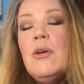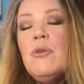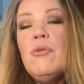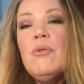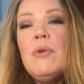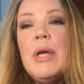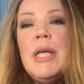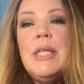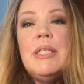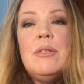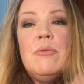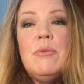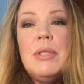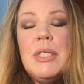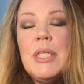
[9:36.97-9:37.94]

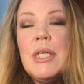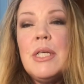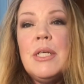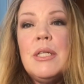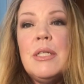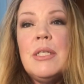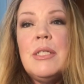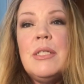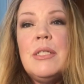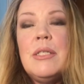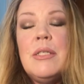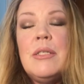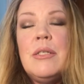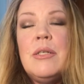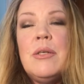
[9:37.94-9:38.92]
crazy,
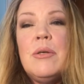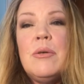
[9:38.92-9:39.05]
ridiculous,